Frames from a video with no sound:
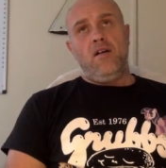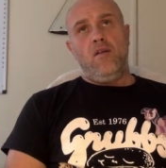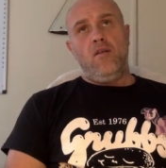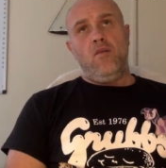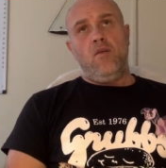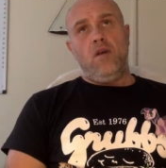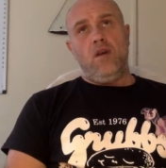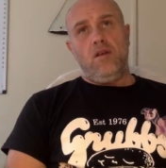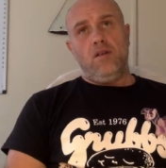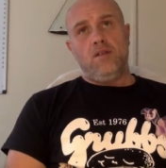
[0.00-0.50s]

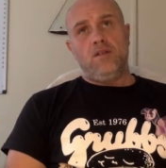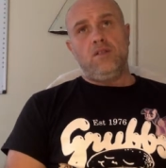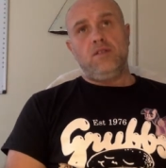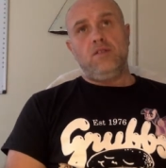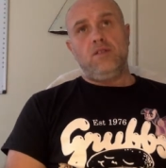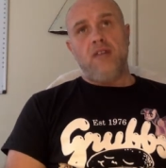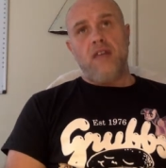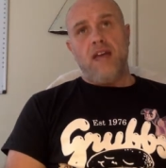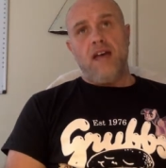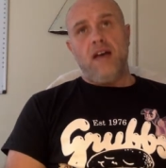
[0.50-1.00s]
what I'll
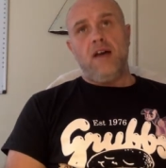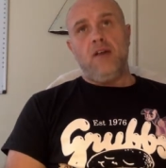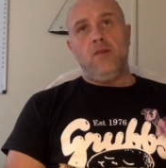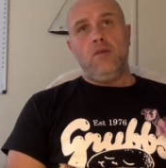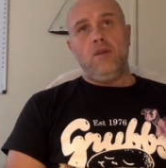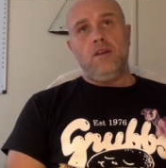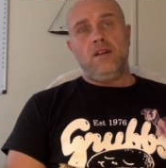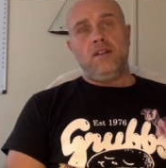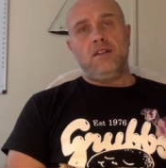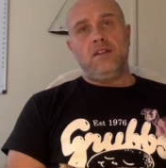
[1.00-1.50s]
do
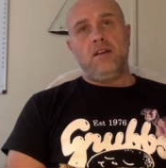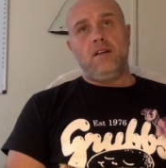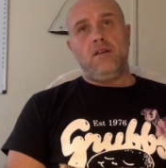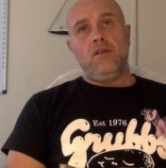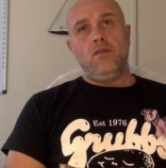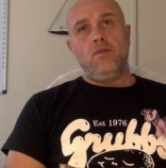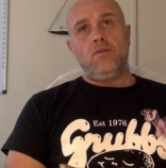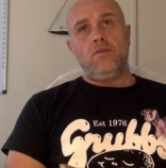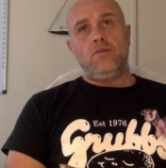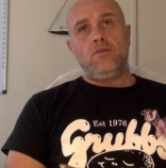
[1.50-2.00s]
now is
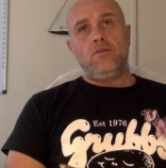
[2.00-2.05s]
I'll